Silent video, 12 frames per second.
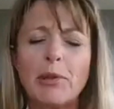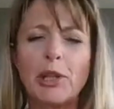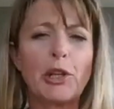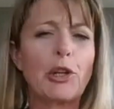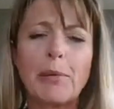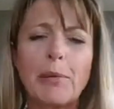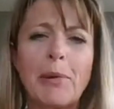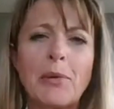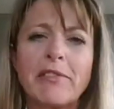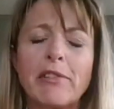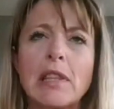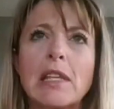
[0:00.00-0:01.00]
people had heard about
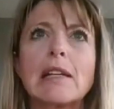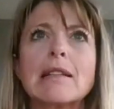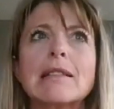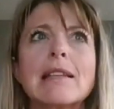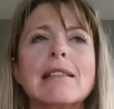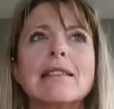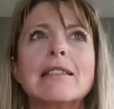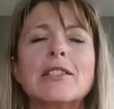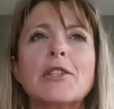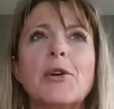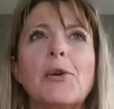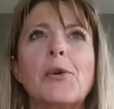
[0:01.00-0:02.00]
different things. And
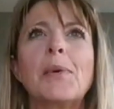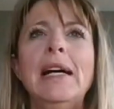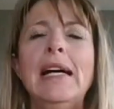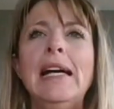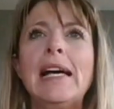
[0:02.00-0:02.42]
so